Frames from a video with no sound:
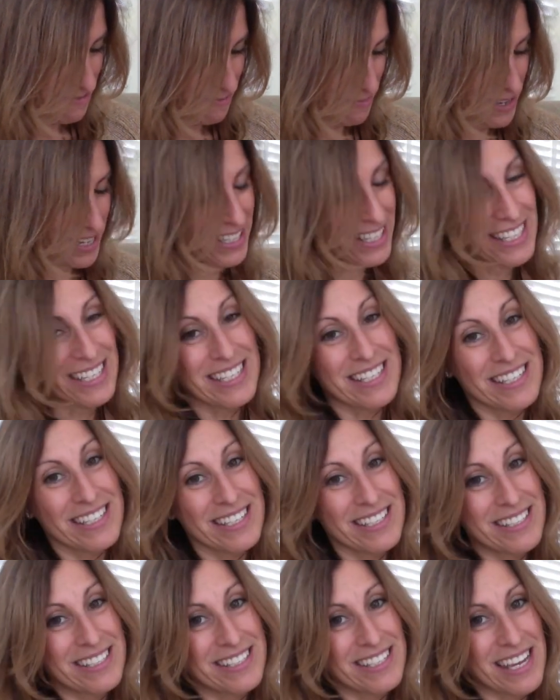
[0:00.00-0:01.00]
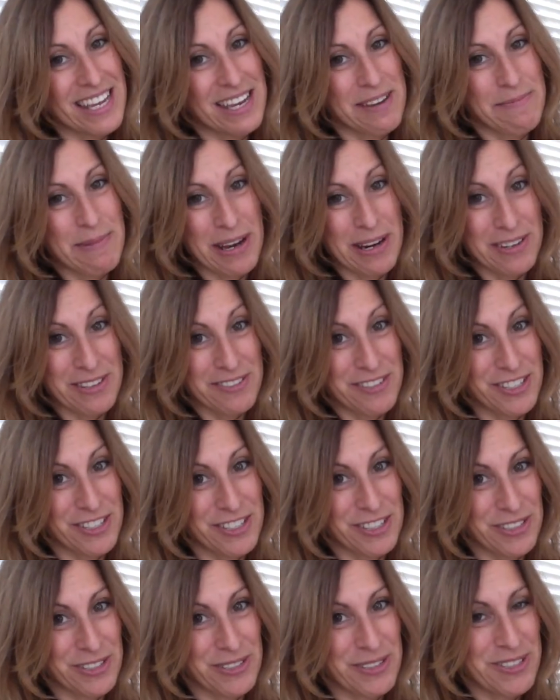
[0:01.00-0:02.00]
but it is a pair of
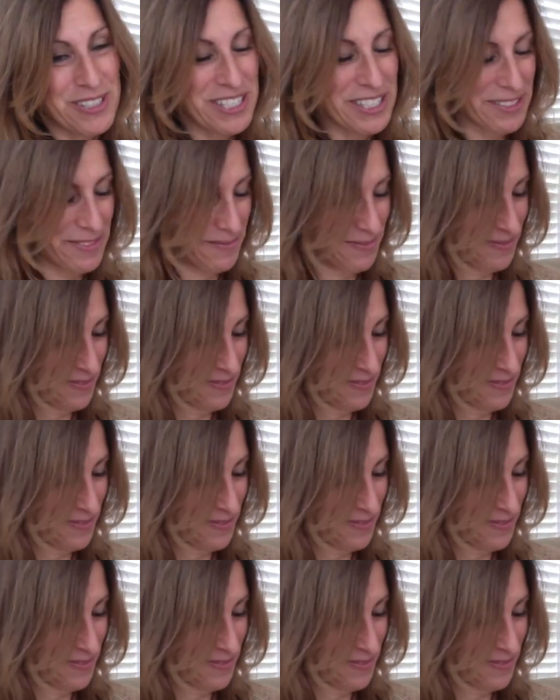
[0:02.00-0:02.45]
shoes.